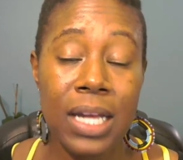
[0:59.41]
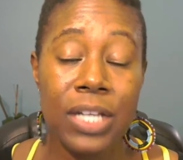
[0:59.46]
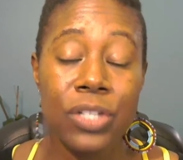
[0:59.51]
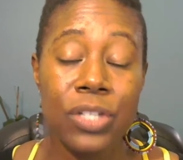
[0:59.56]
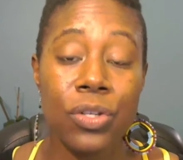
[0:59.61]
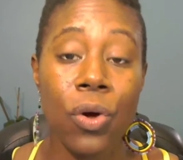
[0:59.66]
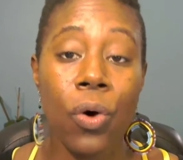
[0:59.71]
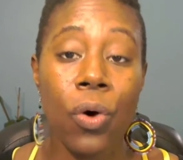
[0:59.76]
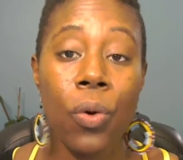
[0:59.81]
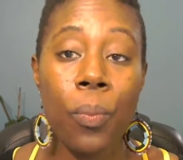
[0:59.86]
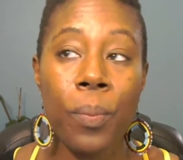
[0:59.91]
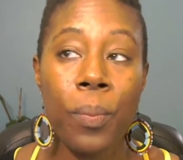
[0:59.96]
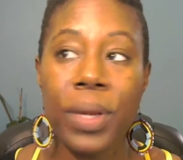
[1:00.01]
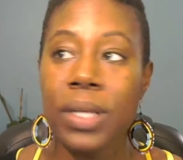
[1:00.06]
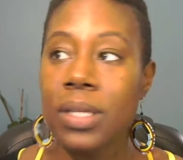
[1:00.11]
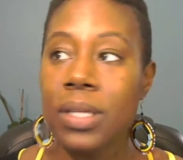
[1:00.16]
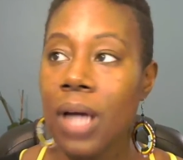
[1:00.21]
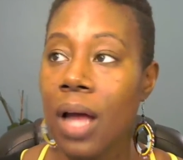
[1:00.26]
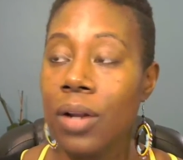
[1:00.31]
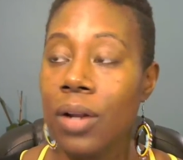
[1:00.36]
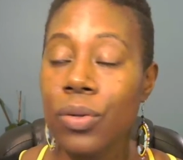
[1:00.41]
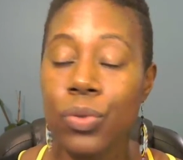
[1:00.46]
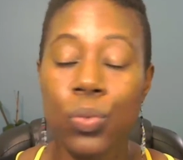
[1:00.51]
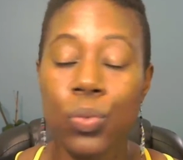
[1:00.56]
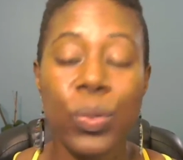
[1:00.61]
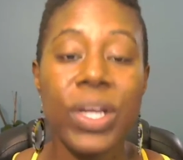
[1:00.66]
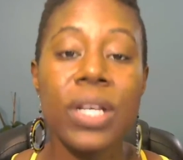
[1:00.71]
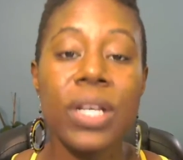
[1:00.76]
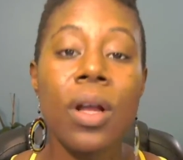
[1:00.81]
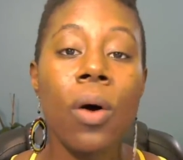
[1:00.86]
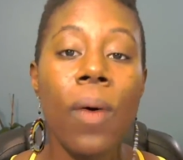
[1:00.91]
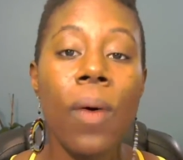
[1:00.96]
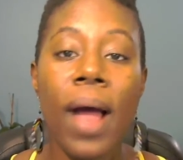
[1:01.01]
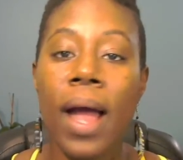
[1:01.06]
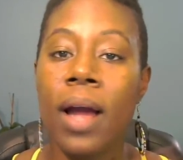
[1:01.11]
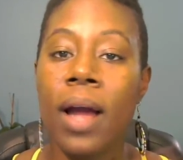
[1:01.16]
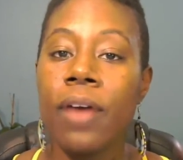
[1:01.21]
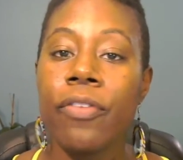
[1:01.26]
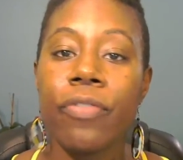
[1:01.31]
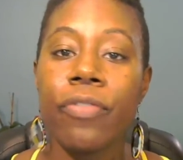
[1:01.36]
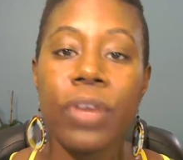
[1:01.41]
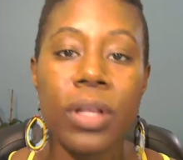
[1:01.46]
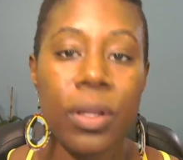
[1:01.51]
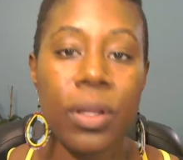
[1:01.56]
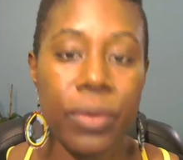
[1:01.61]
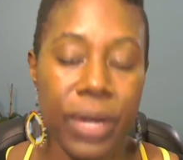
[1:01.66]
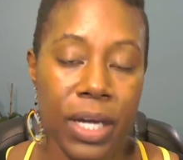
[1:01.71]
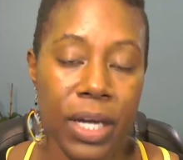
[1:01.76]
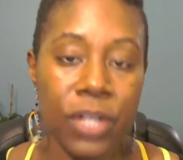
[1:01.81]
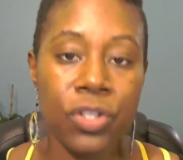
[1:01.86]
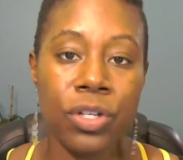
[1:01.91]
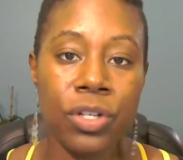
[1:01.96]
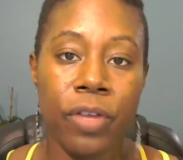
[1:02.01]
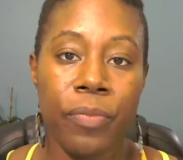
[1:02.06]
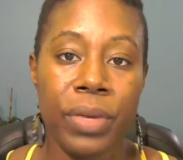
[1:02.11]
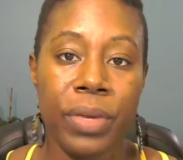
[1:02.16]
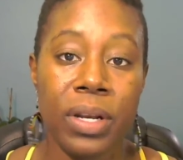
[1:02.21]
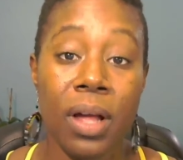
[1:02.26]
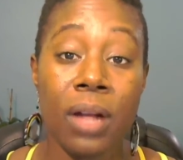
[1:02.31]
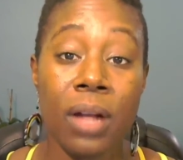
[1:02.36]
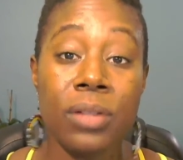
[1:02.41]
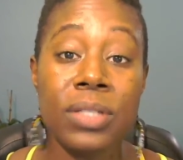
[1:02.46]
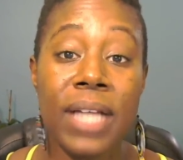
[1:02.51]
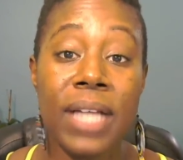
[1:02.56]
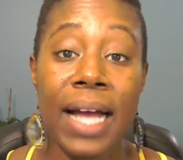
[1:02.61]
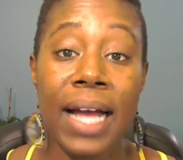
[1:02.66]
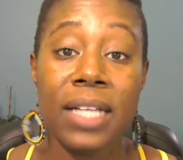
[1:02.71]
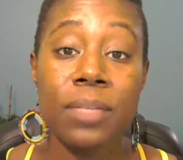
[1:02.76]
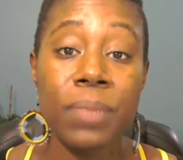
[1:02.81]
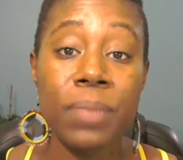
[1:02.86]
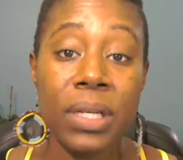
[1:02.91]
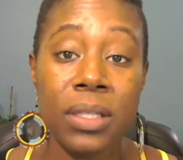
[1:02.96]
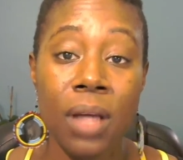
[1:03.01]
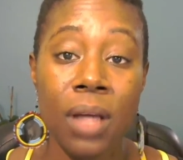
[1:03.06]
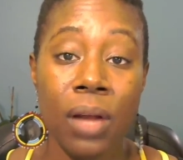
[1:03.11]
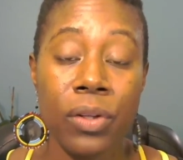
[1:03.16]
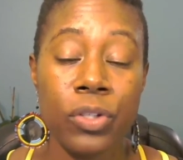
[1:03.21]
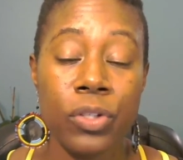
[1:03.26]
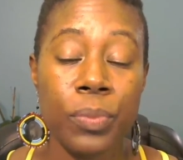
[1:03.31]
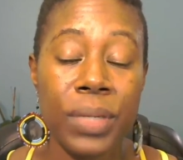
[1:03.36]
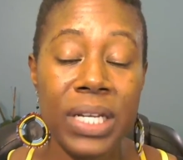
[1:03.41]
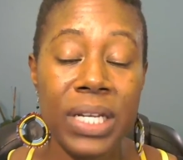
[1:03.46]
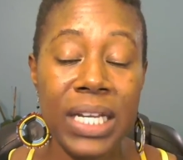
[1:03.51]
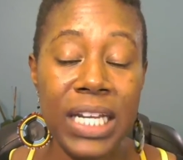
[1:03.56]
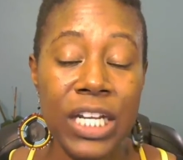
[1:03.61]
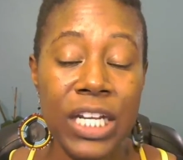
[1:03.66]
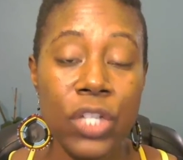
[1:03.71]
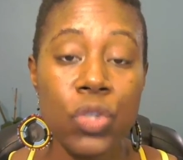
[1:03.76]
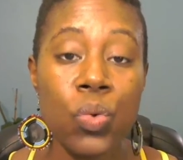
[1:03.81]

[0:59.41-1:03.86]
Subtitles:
So McDonald's, we know every location of McDonald's as McDonald's, but each